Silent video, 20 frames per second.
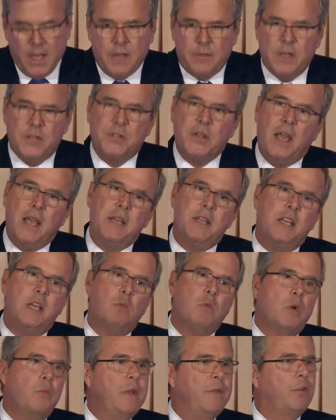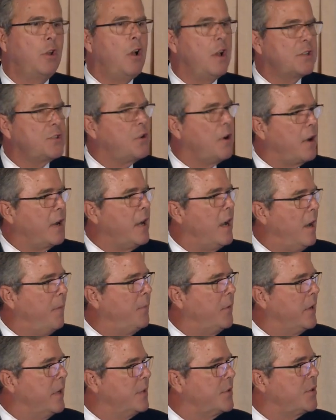This idea, when we've lost our
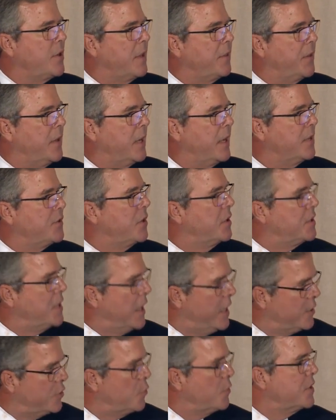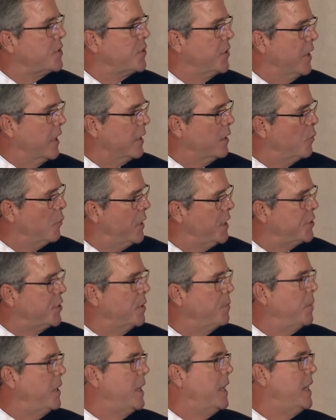confidence, I think is a dangerous thing, that we
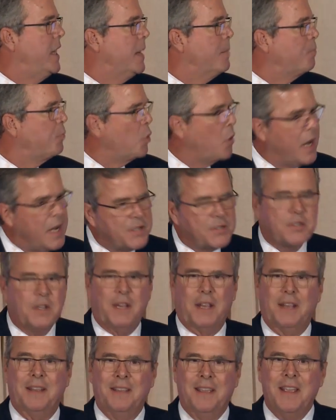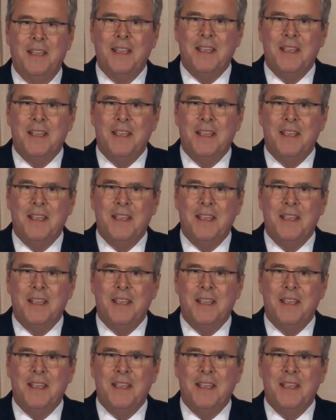should be embracing